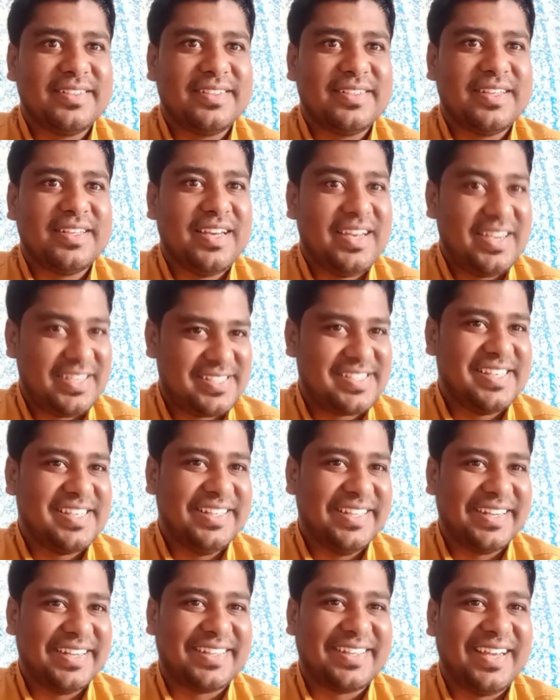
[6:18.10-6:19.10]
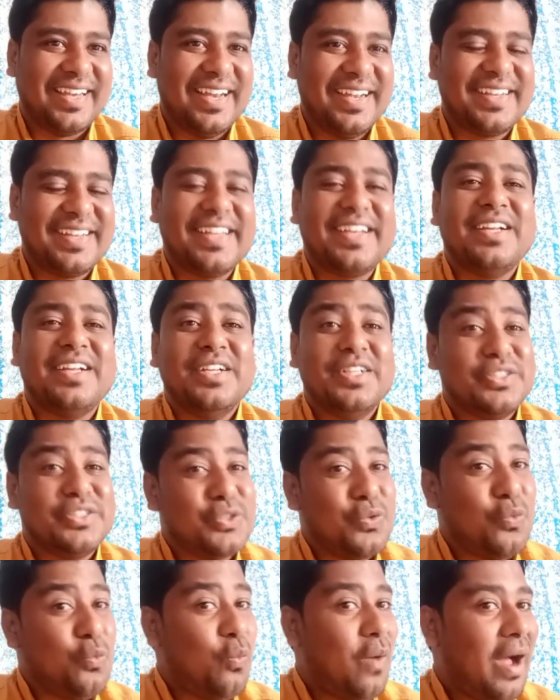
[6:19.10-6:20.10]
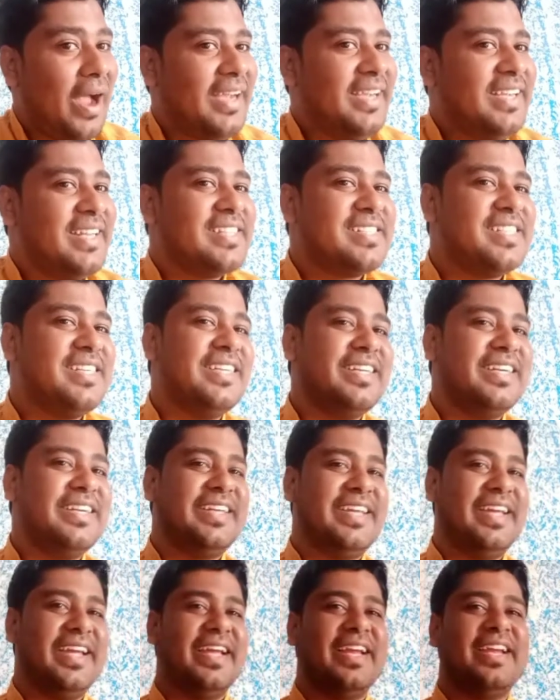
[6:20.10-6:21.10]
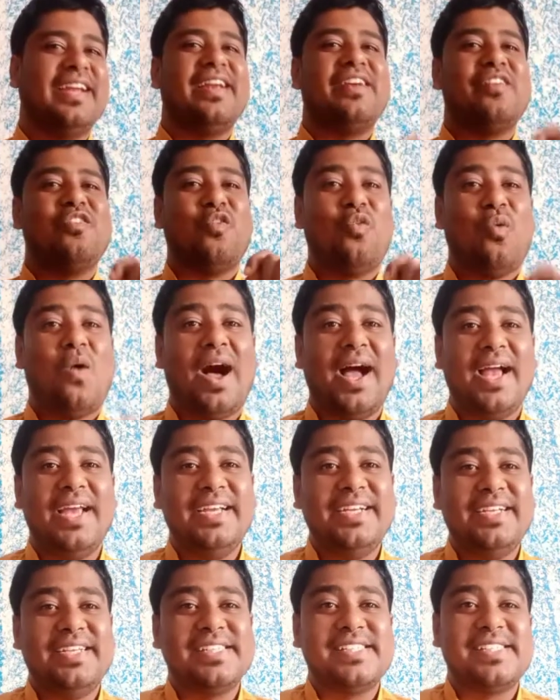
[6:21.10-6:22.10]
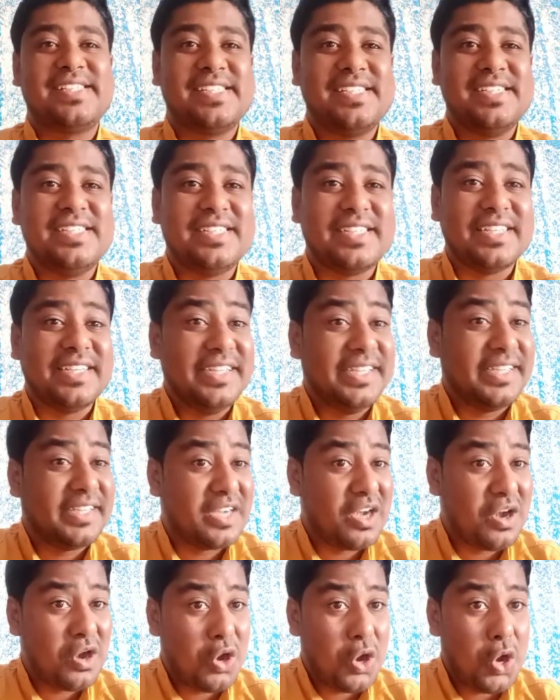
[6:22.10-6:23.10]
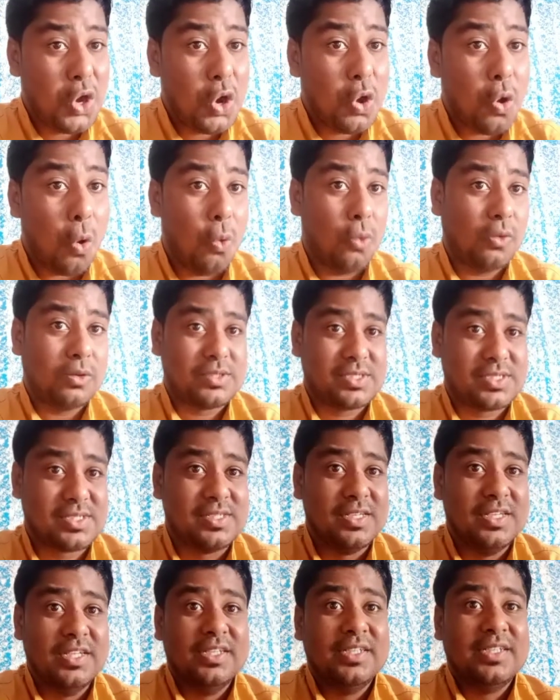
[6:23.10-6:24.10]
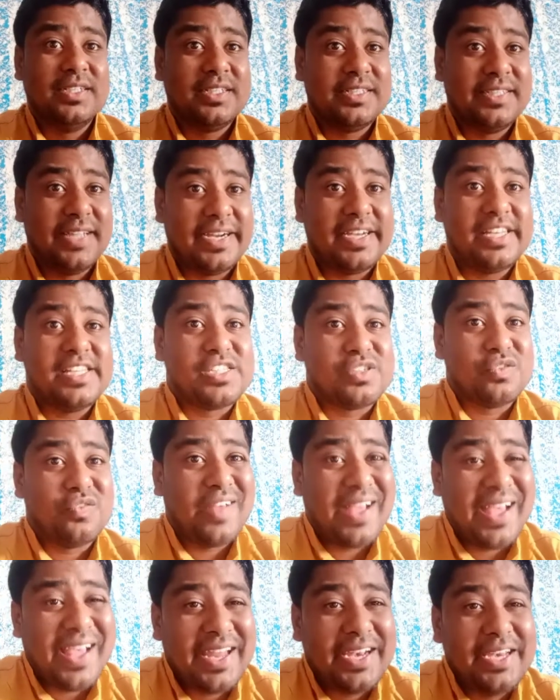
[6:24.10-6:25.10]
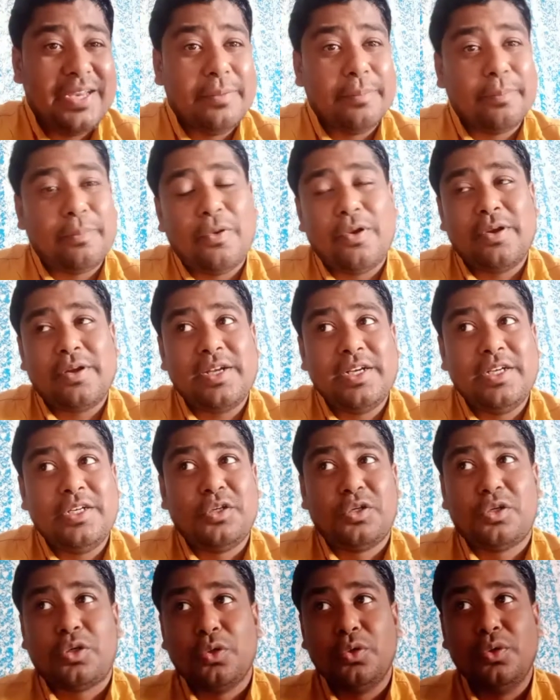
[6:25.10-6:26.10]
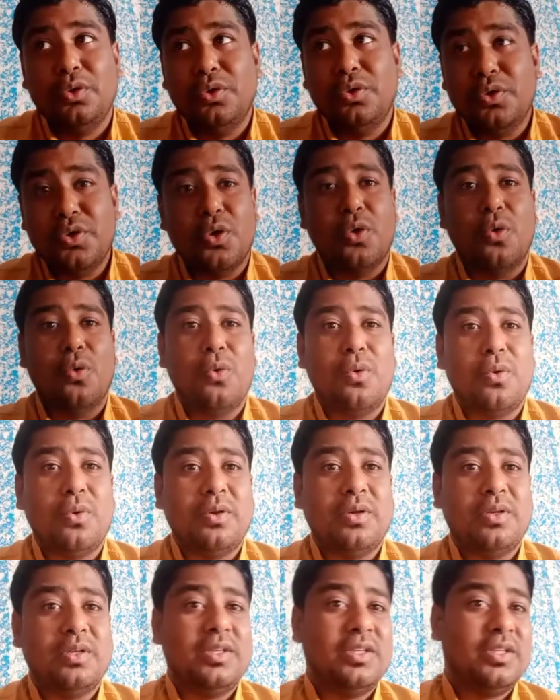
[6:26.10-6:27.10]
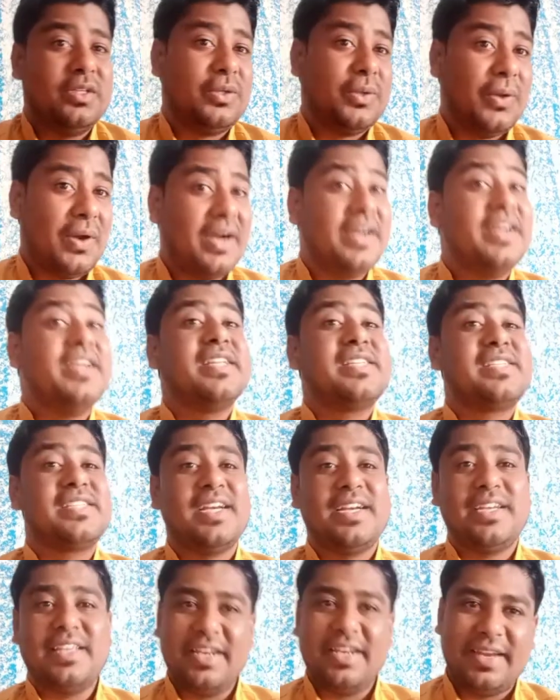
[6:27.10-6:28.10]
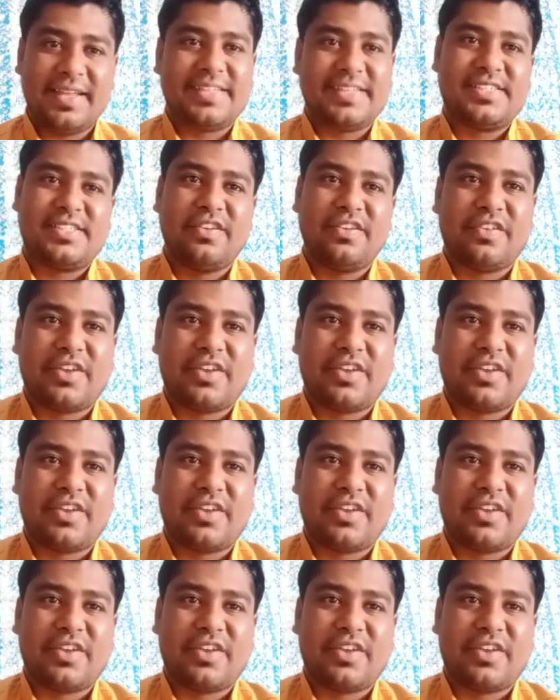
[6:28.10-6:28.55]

Let's see that later. So why doesn't it gain and why doesn't it lose? That is very important to know to understand the next